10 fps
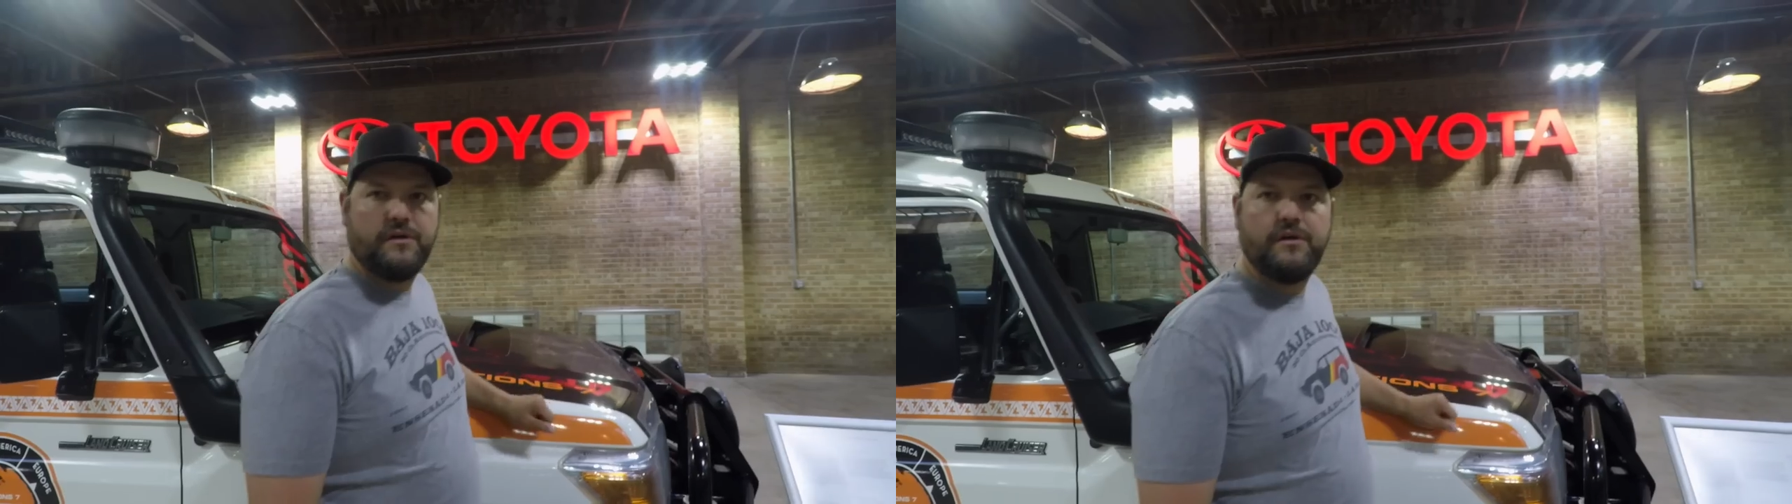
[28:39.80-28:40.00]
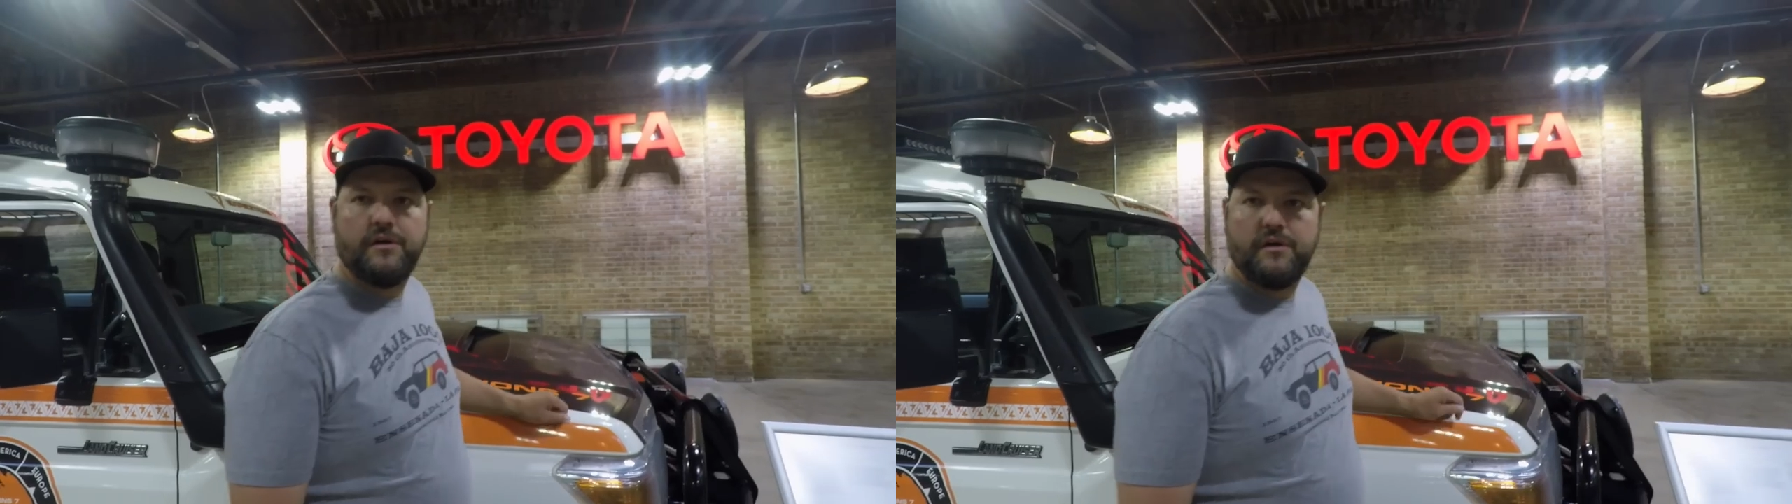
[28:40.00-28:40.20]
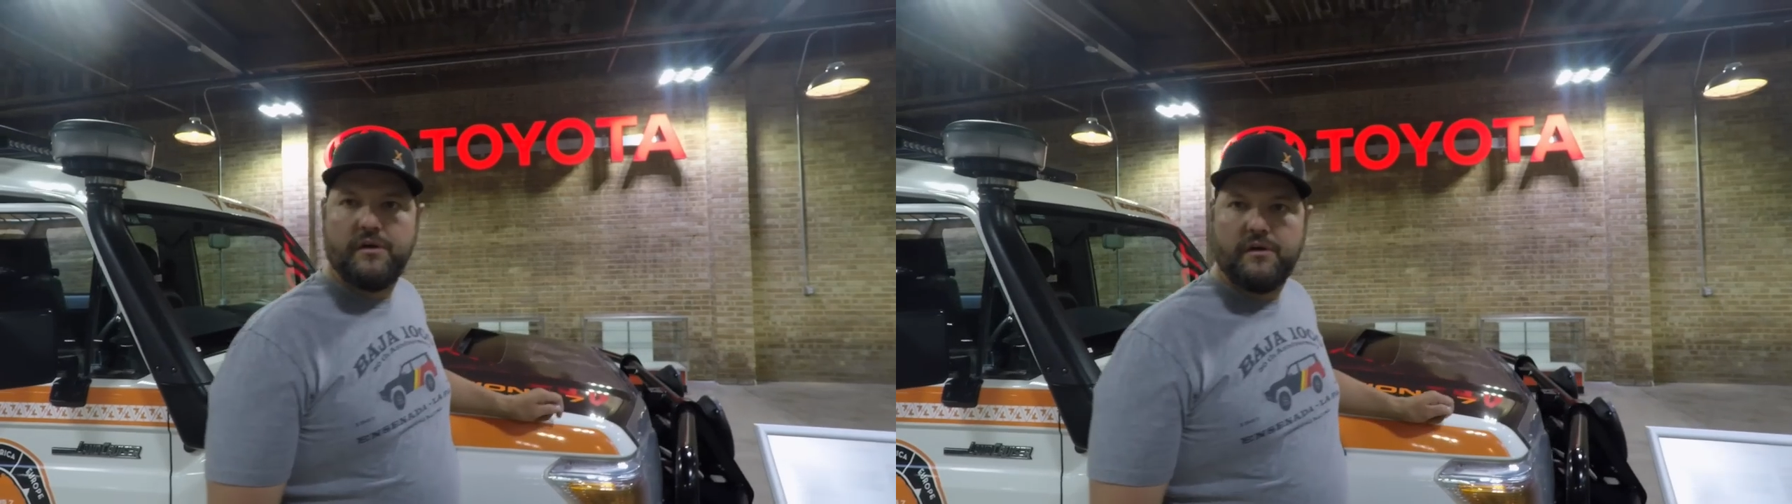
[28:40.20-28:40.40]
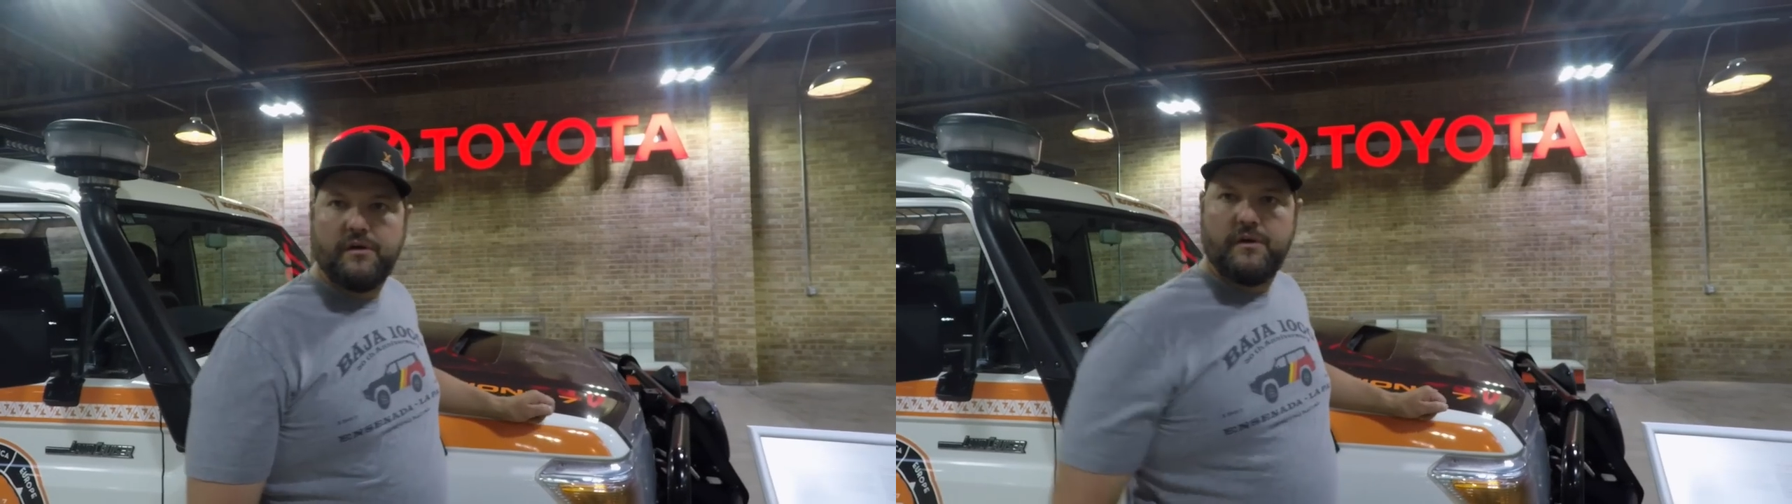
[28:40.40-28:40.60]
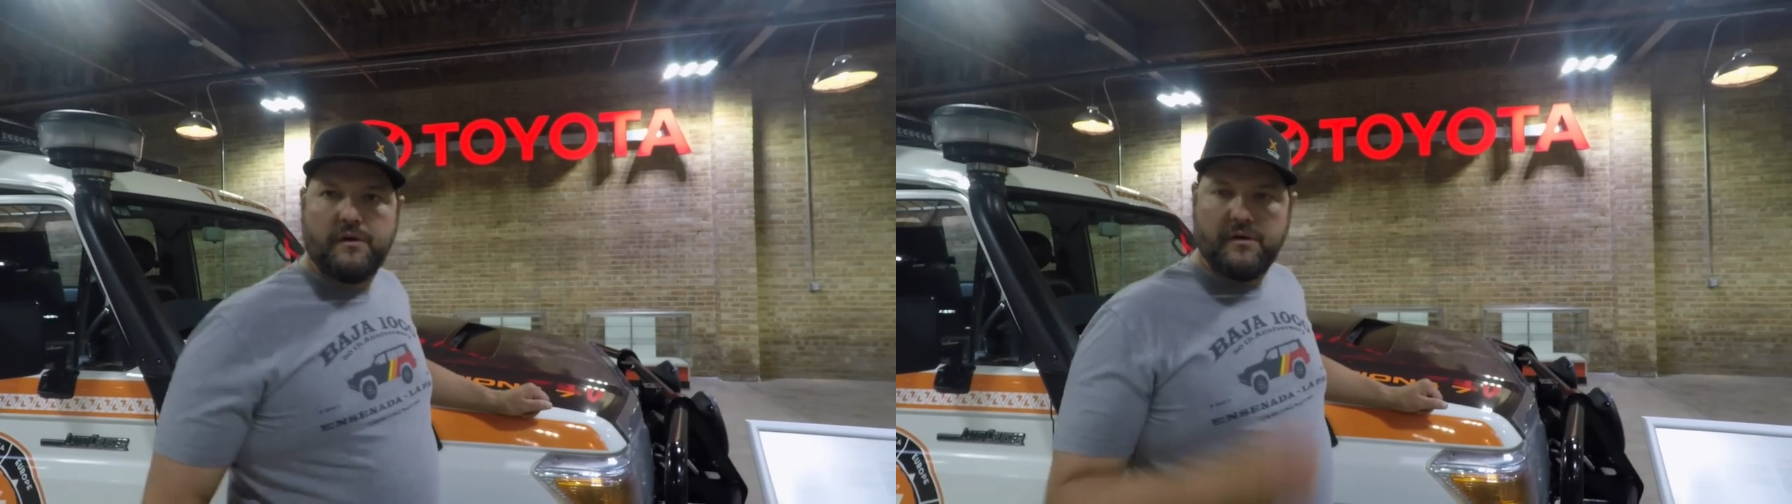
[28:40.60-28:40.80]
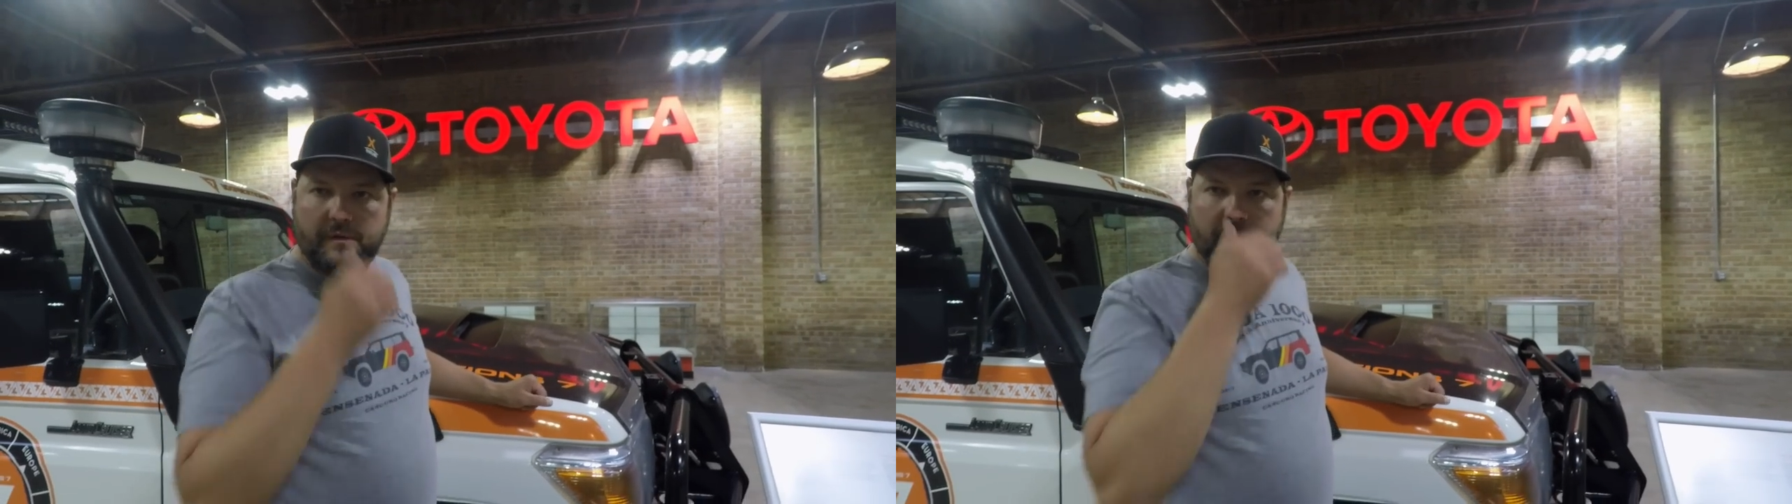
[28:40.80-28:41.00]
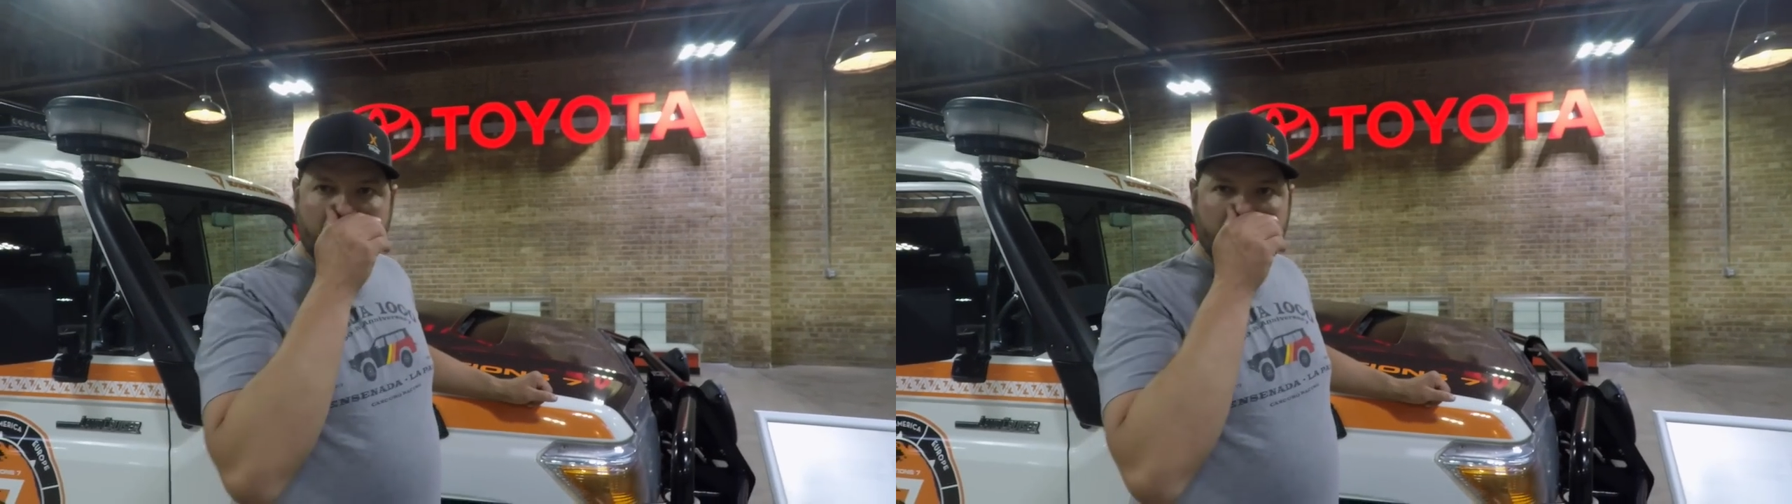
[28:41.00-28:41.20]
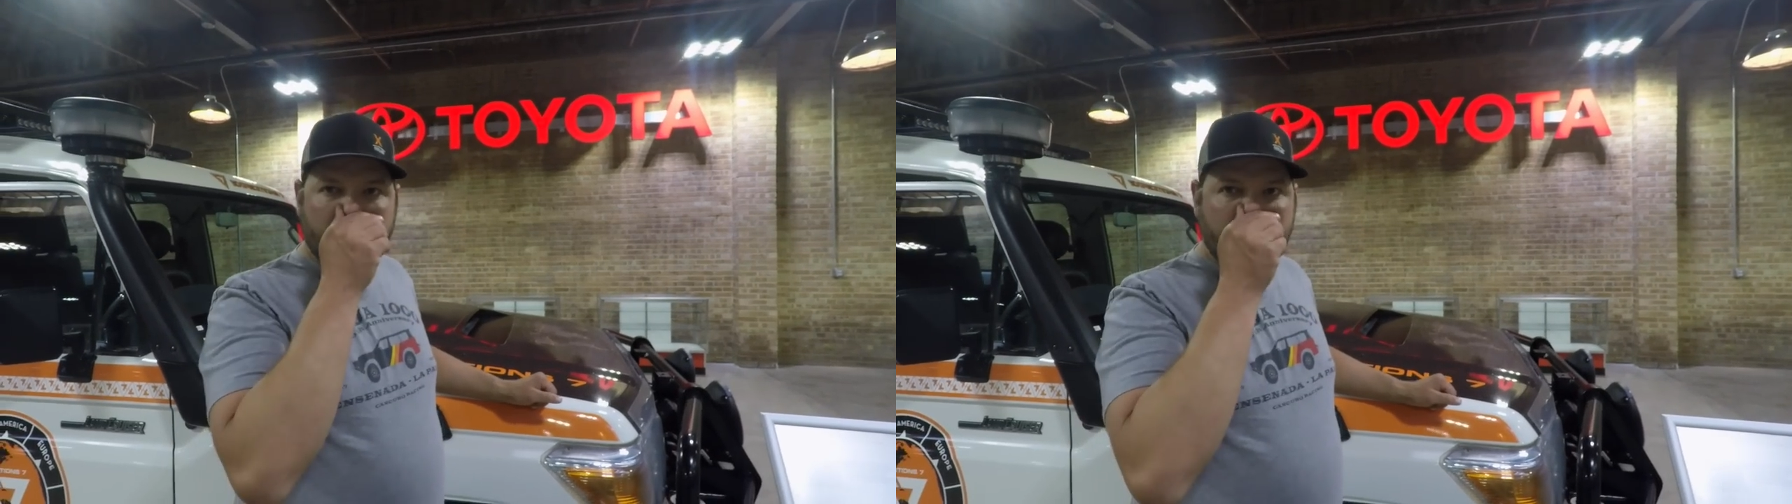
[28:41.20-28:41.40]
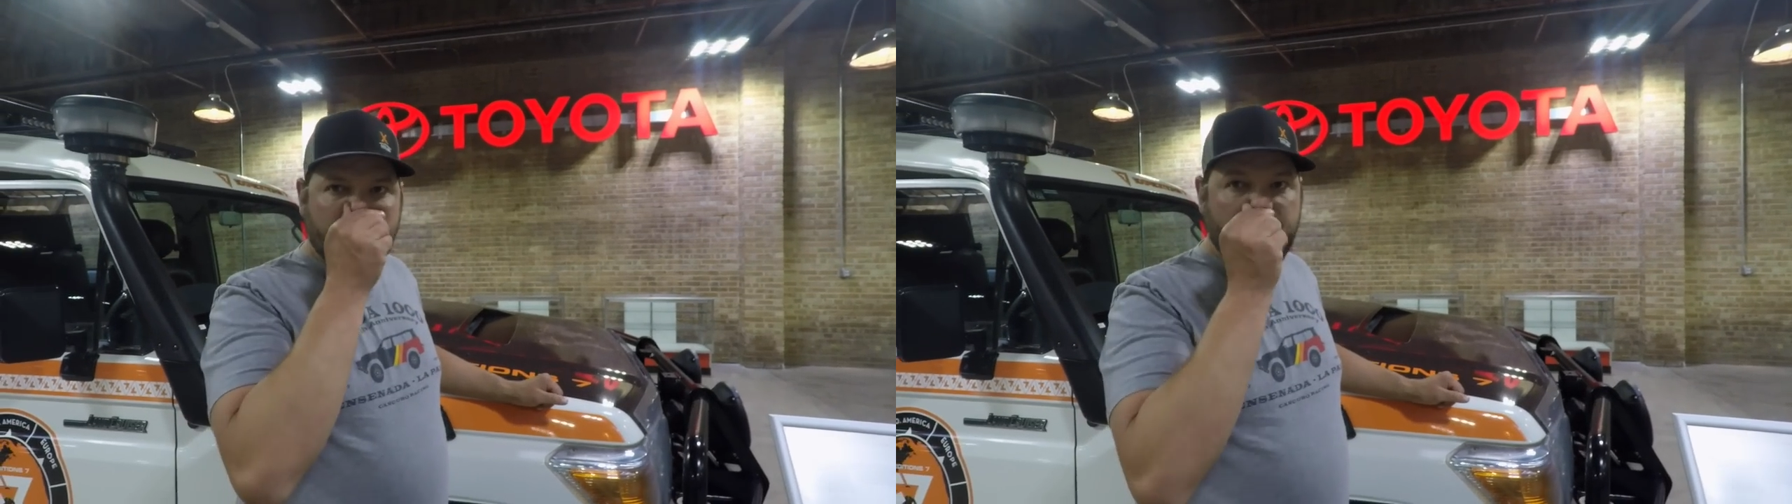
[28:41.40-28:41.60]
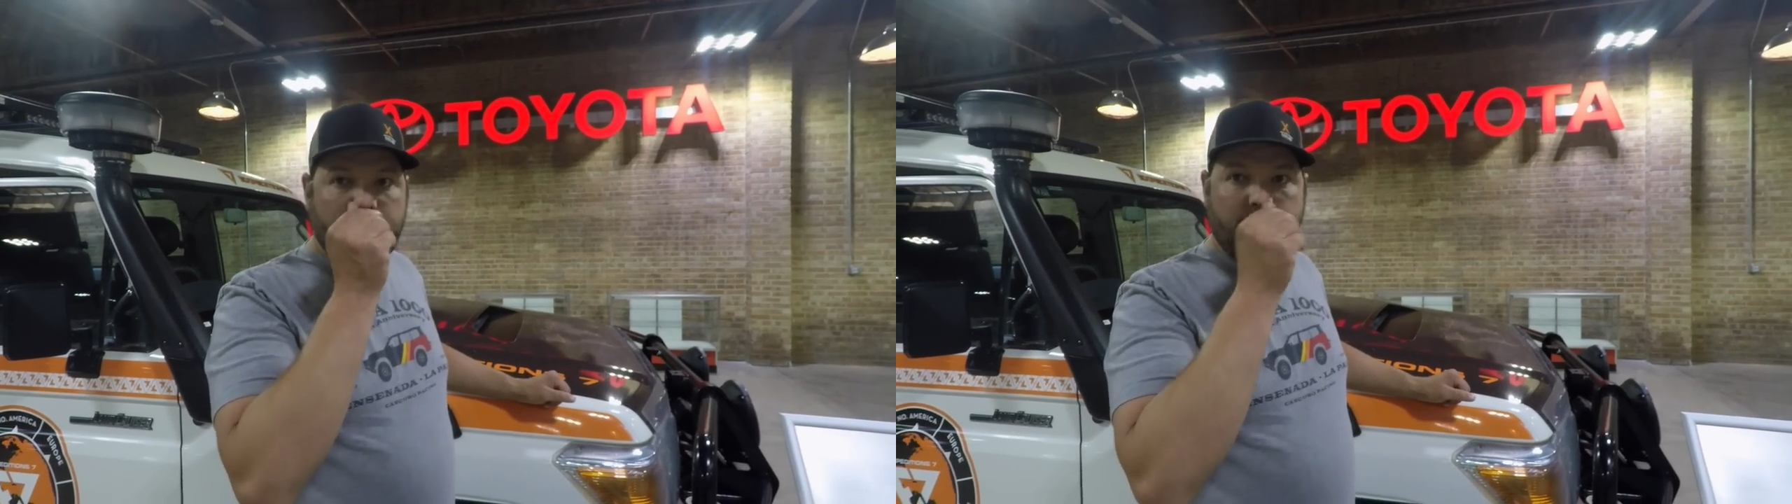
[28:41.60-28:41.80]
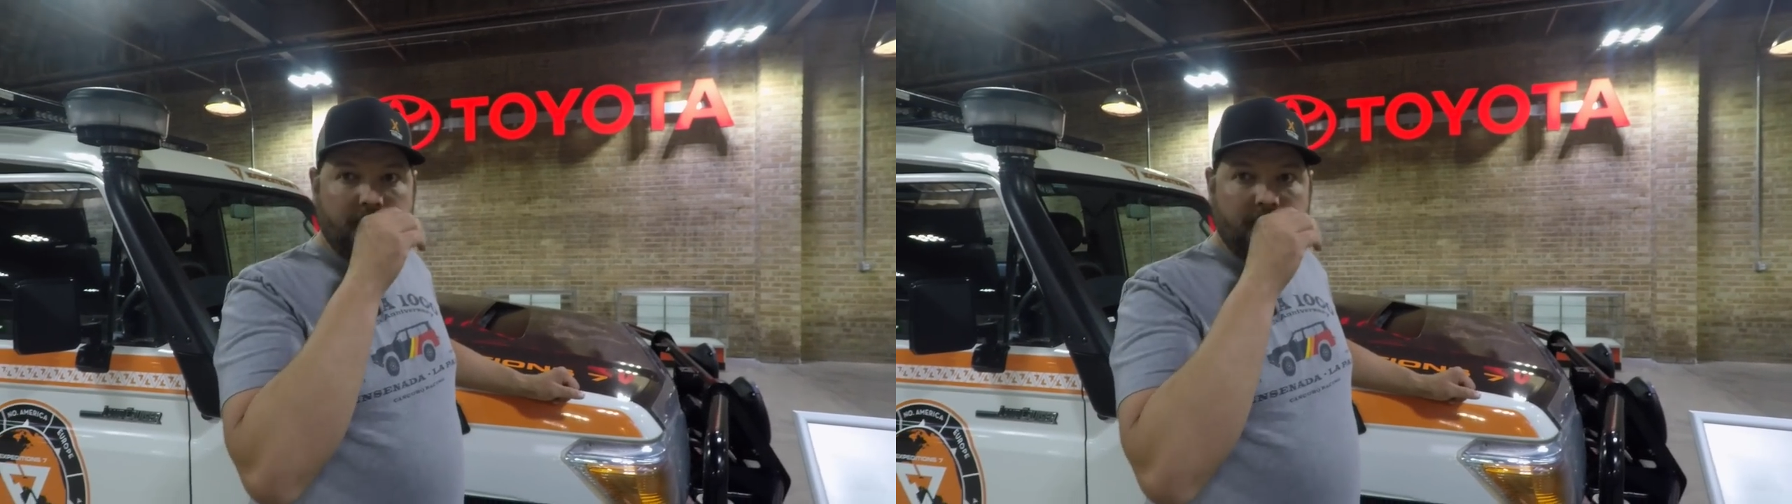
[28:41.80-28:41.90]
So when you say we, was that, were you